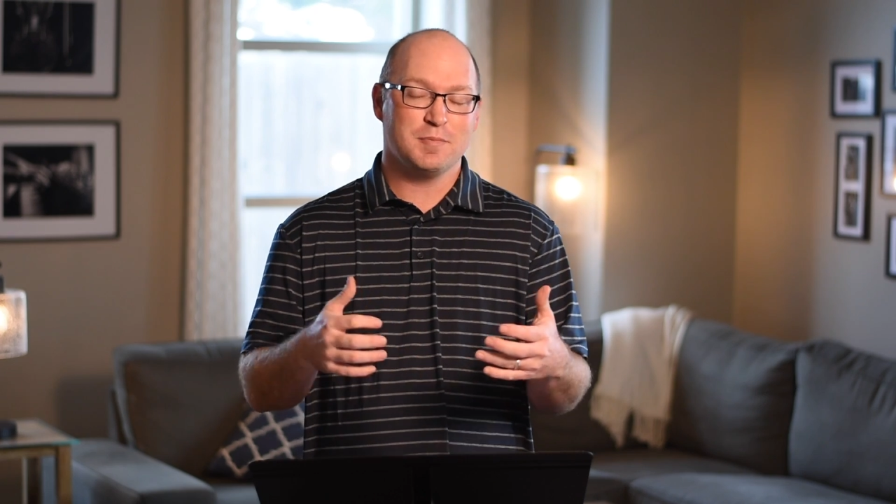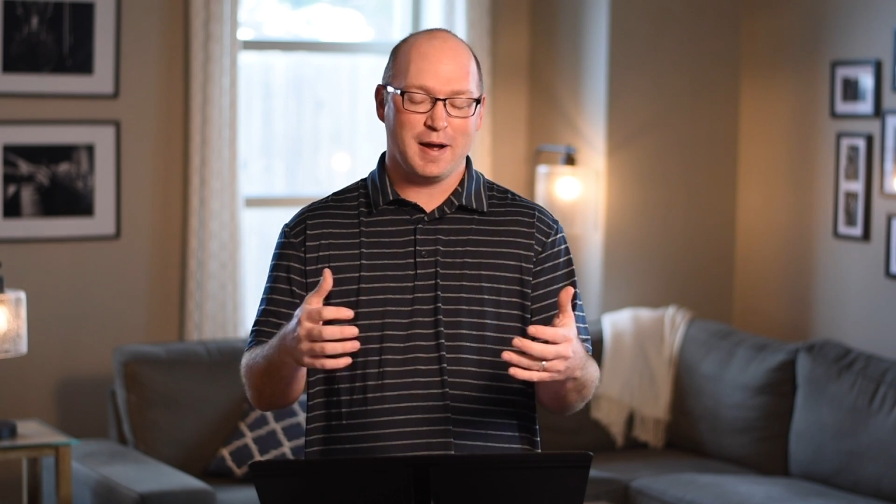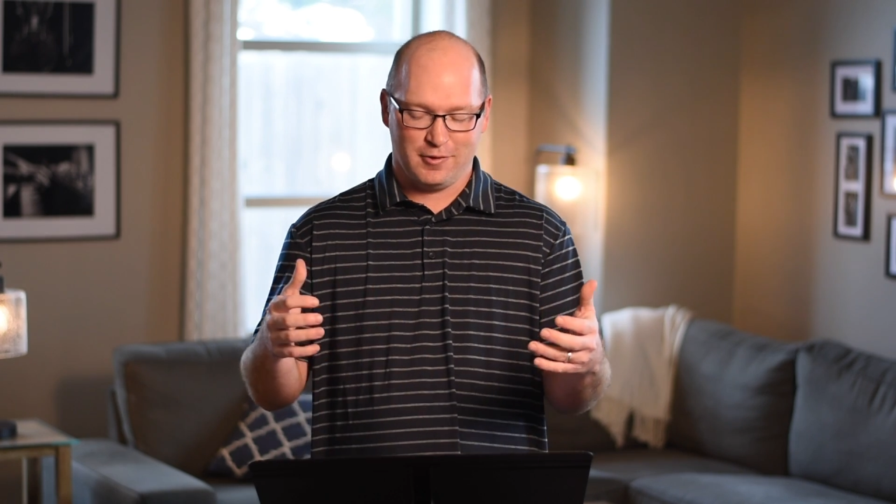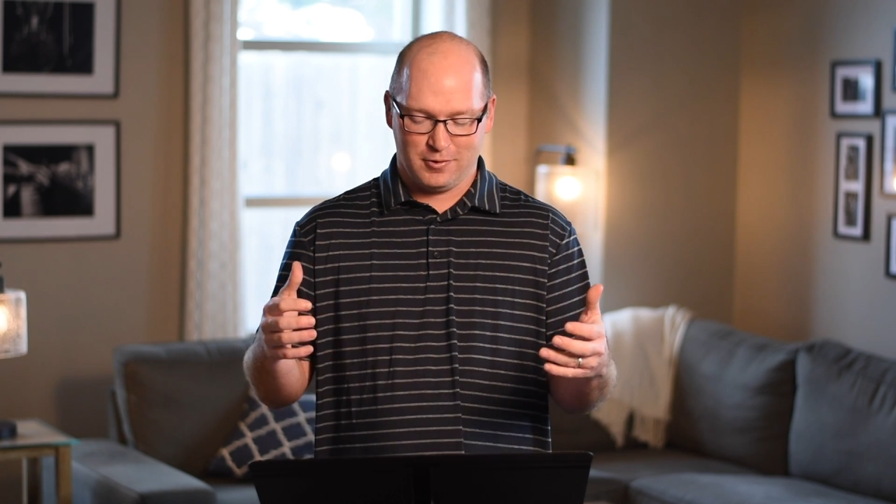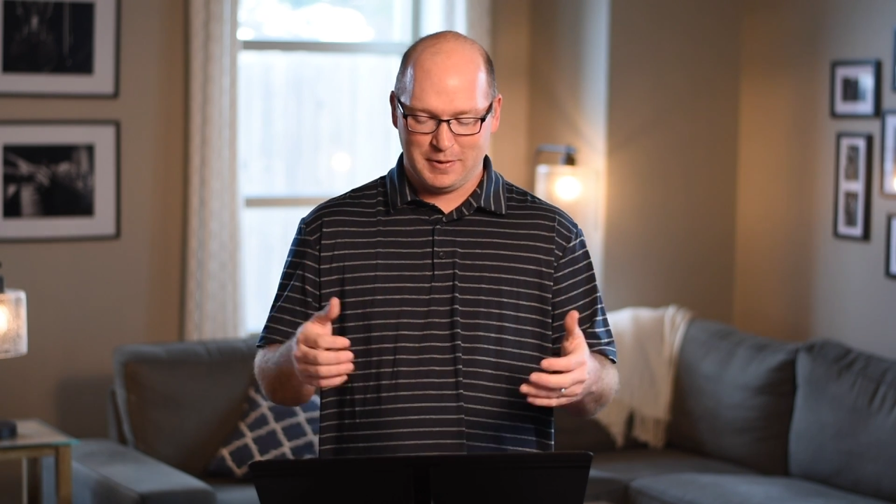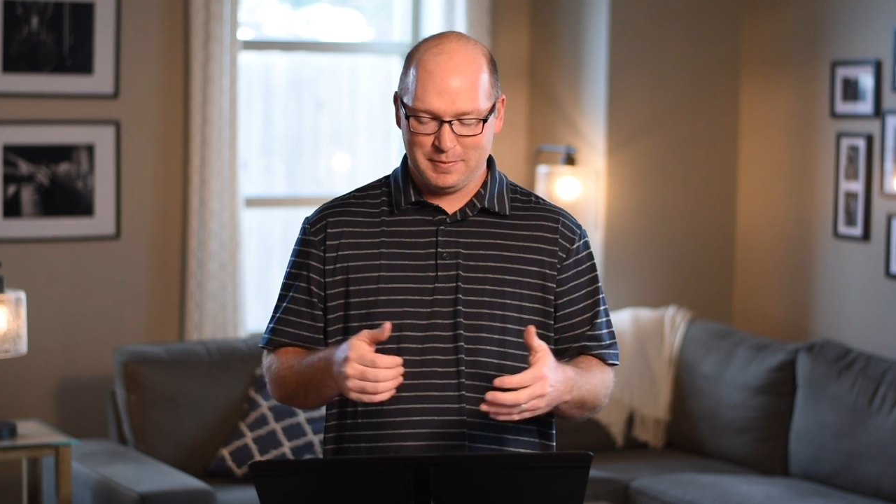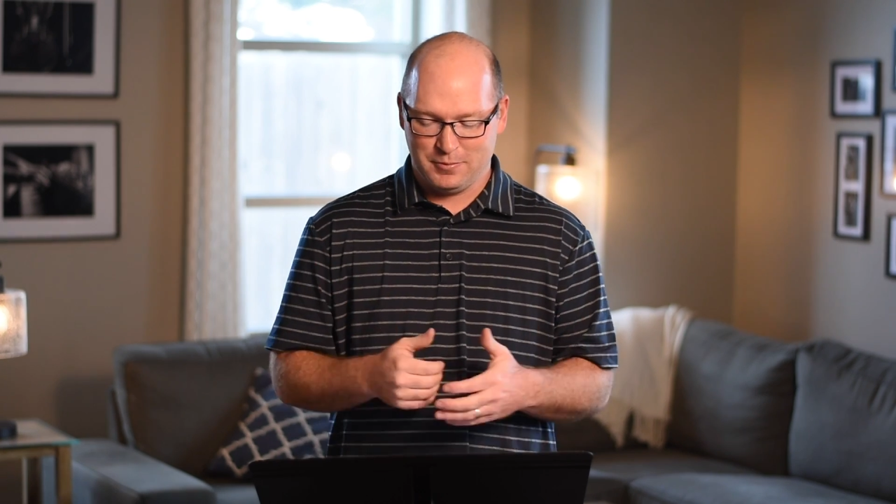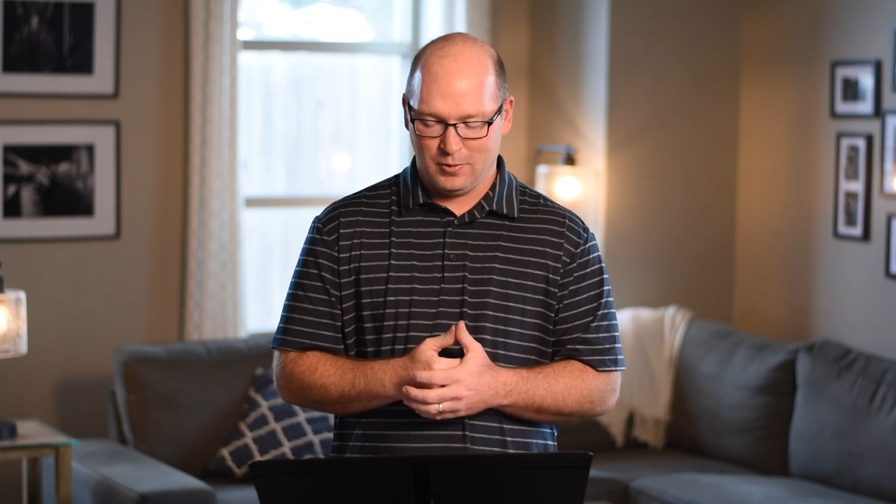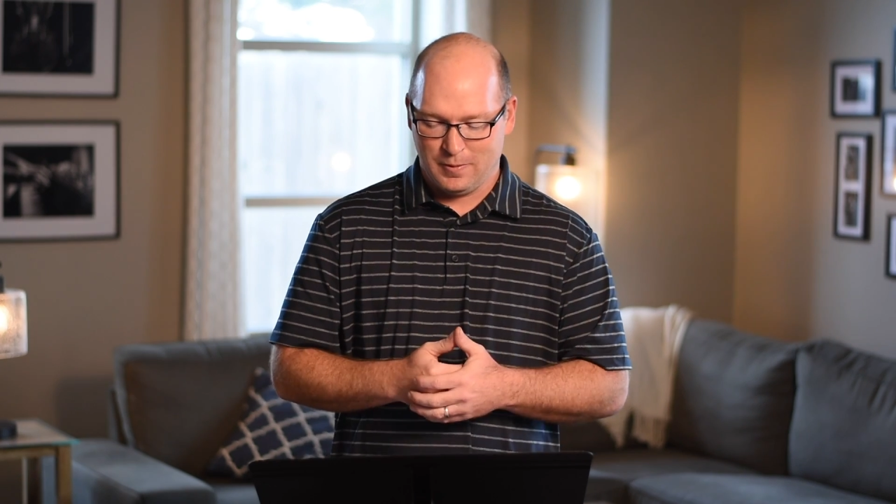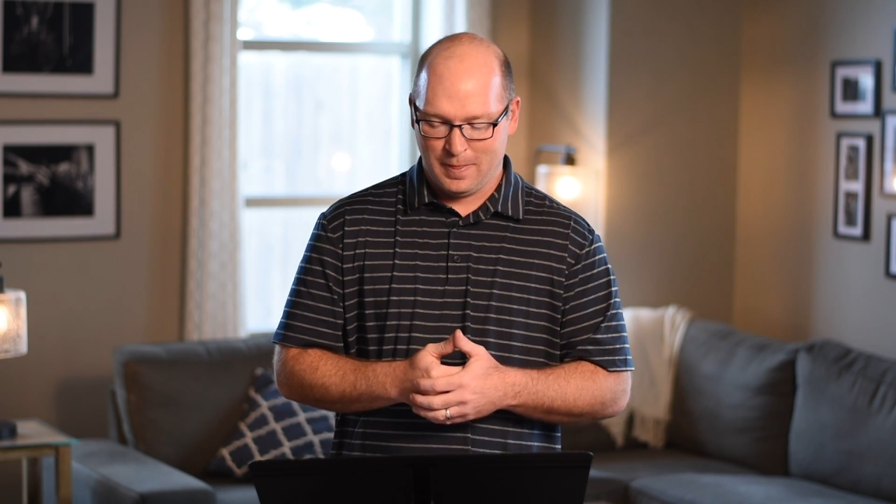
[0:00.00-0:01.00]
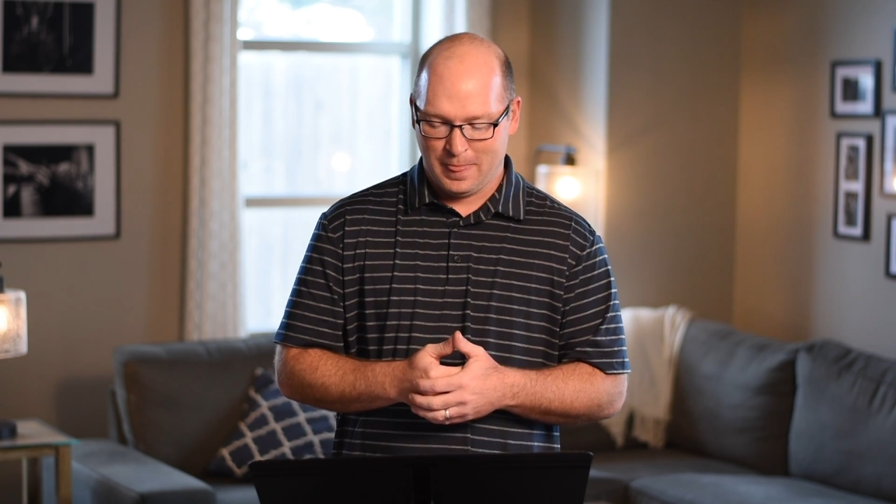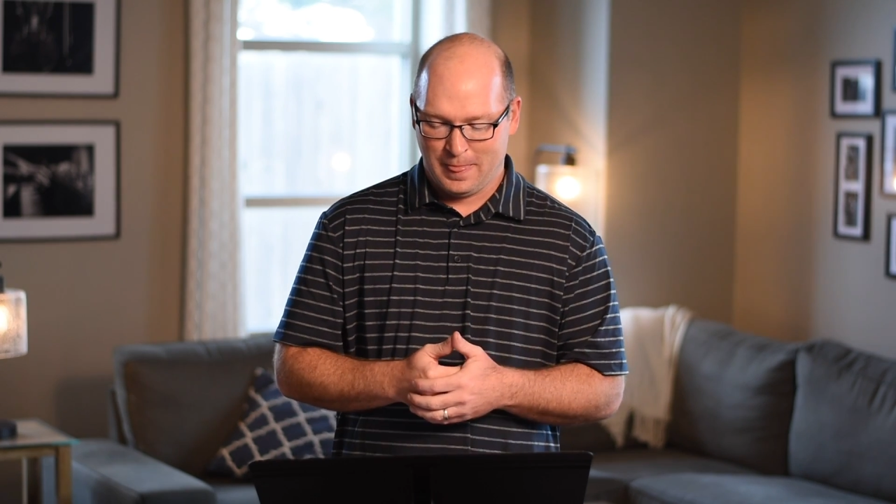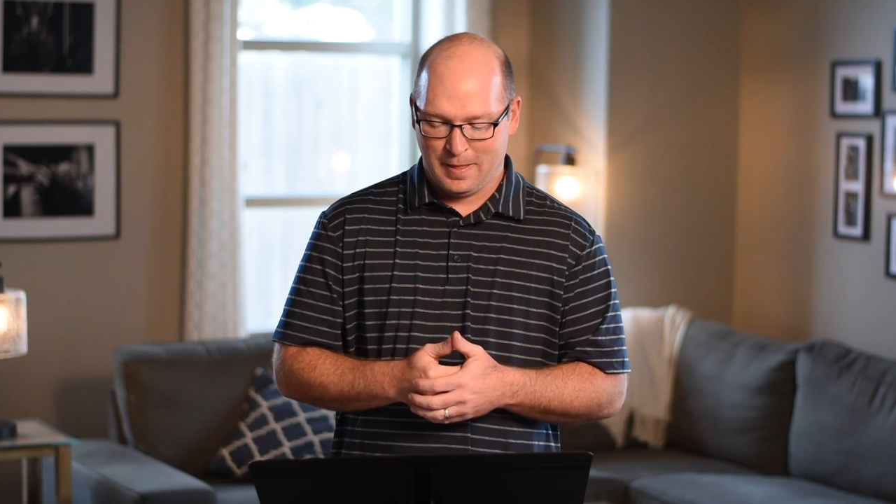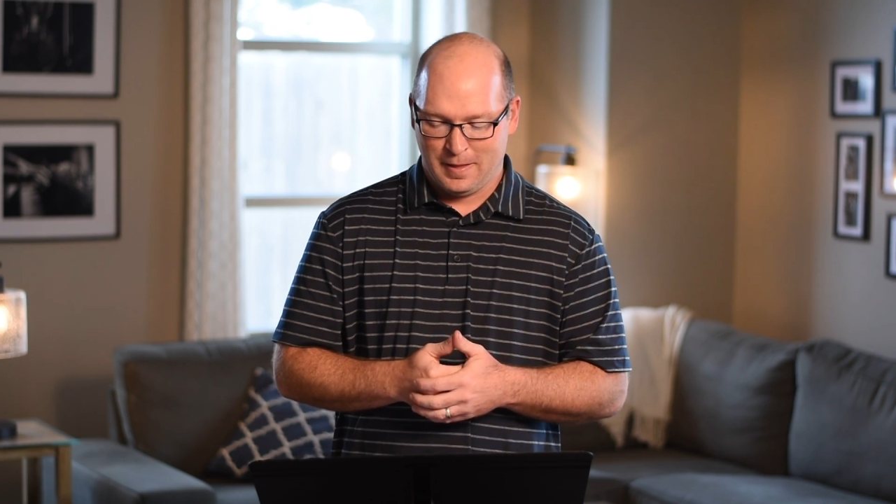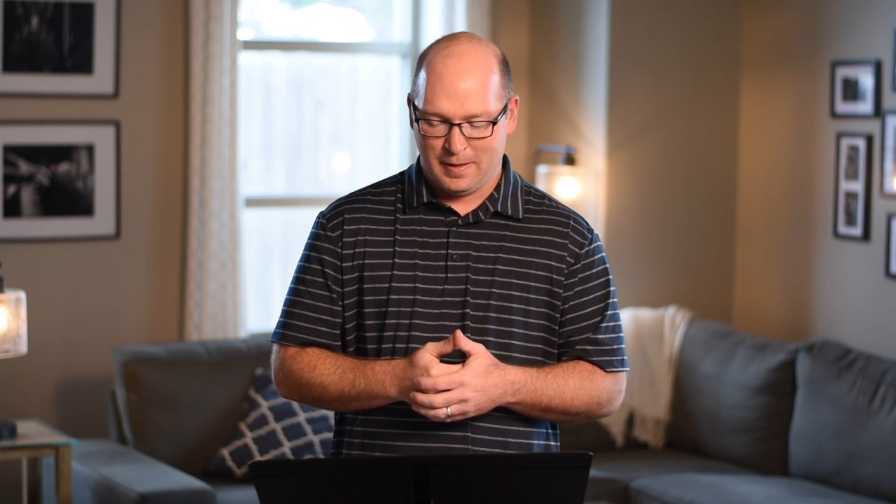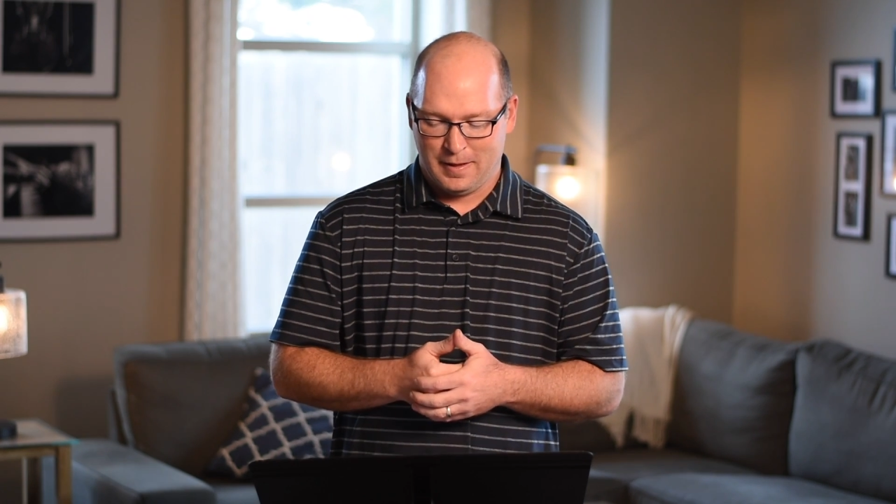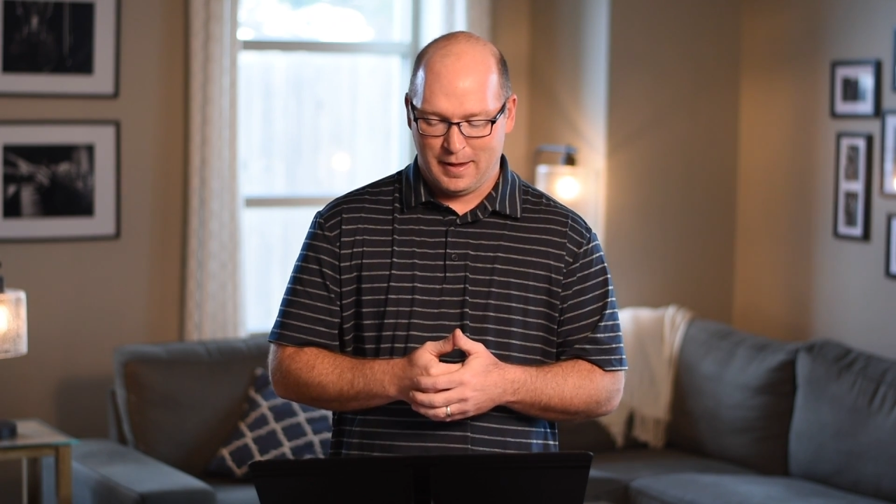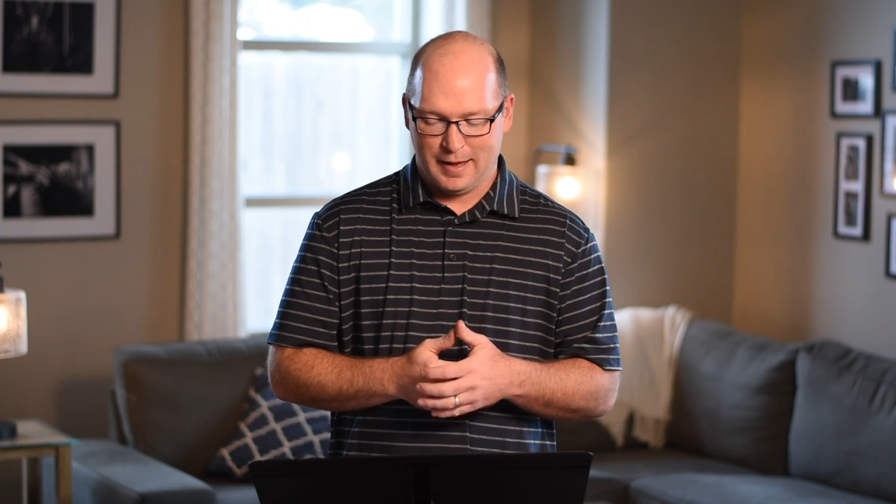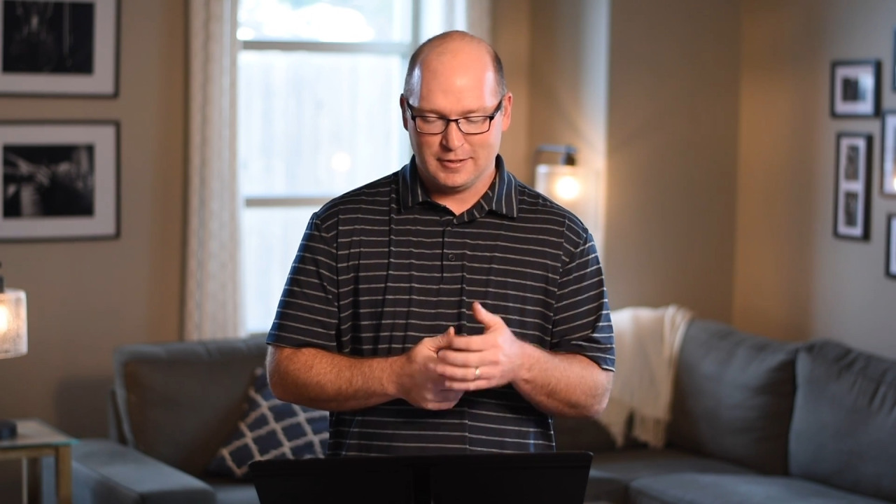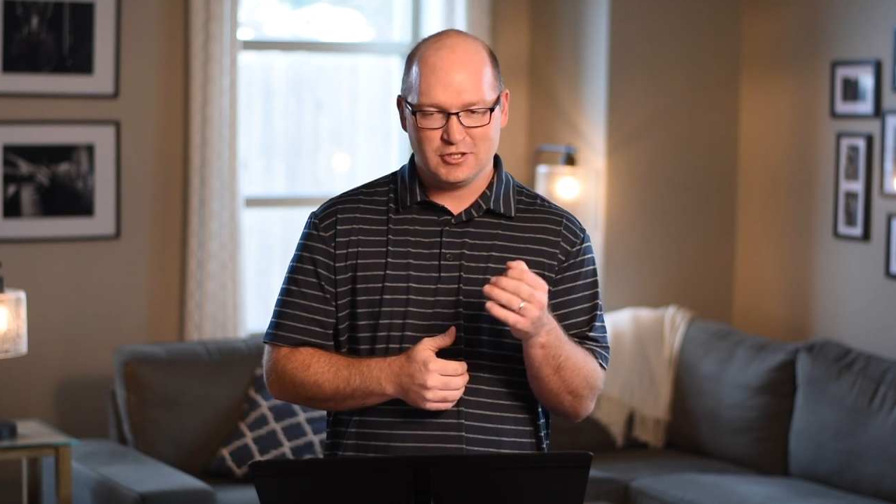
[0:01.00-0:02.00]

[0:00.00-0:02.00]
by other people. And